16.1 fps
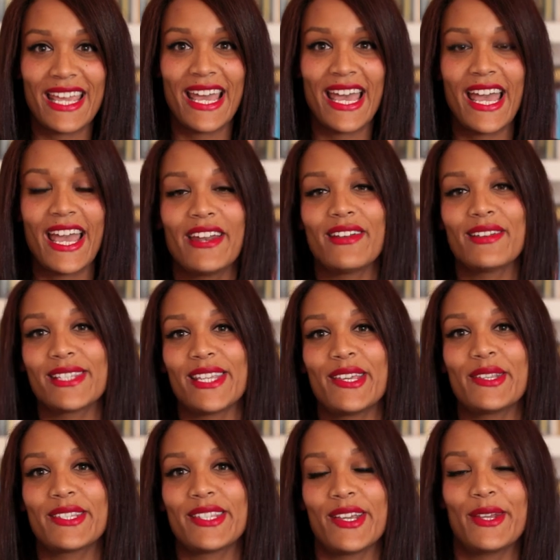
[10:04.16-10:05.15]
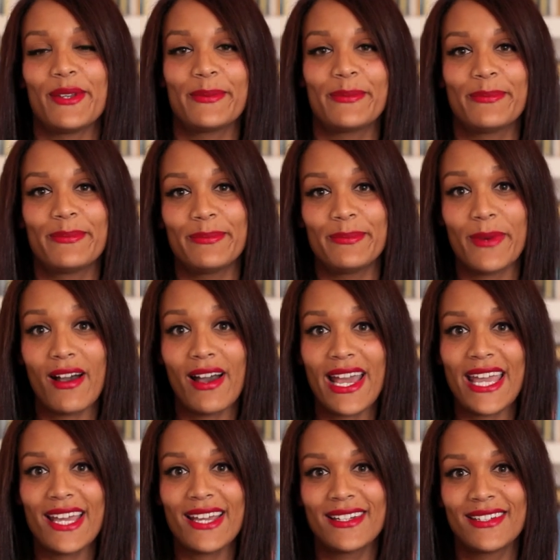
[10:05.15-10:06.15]
care and I'll see you soon.
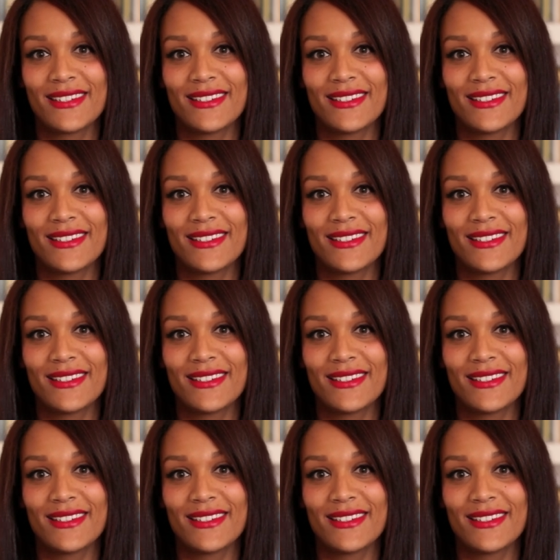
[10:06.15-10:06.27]
Bye.